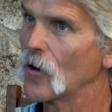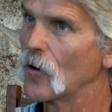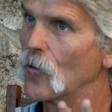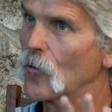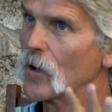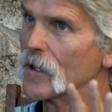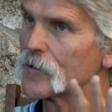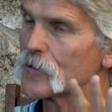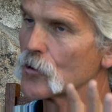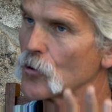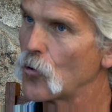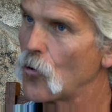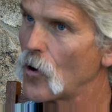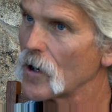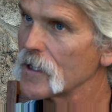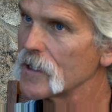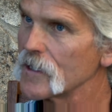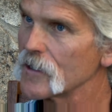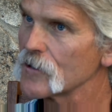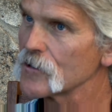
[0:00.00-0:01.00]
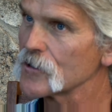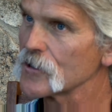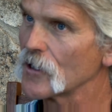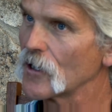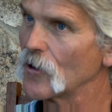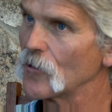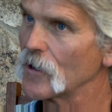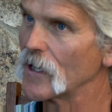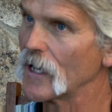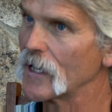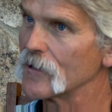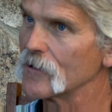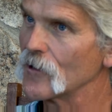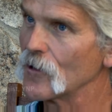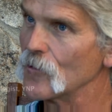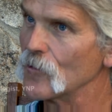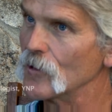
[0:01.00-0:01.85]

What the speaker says: when 20 years ago we had no